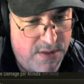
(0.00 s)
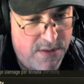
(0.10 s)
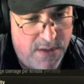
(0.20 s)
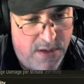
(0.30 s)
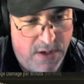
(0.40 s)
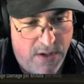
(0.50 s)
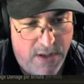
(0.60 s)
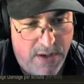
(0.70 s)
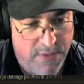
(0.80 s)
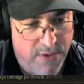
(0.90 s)
all
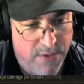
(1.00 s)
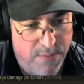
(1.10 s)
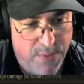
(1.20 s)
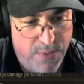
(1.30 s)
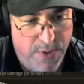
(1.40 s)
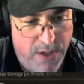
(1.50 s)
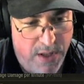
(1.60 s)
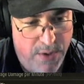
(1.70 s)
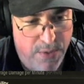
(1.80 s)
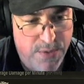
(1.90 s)
hovering pretty
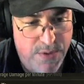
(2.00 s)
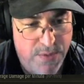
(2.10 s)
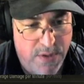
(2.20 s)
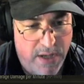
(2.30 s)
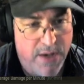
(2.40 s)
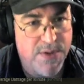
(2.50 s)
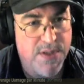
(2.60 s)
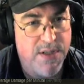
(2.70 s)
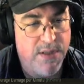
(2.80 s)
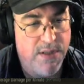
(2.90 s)
low,
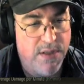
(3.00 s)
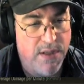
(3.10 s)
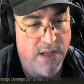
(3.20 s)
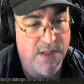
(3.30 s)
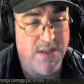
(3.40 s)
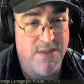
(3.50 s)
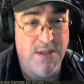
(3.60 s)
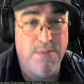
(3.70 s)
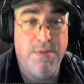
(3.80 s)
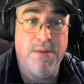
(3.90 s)
2,000. Actually, your
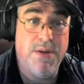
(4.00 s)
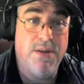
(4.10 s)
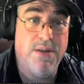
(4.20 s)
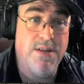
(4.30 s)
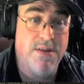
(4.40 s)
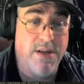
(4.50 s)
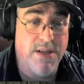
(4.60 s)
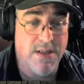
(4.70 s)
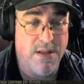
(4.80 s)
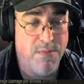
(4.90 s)
DPM on the tier 9
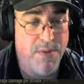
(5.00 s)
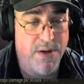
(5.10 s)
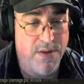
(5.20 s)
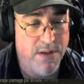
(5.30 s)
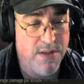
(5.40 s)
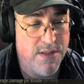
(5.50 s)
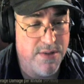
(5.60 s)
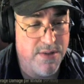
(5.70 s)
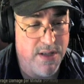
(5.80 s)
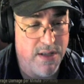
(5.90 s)
is a little better than the
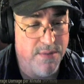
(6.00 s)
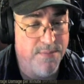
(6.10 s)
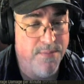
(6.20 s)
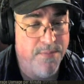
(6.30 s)
tier 10.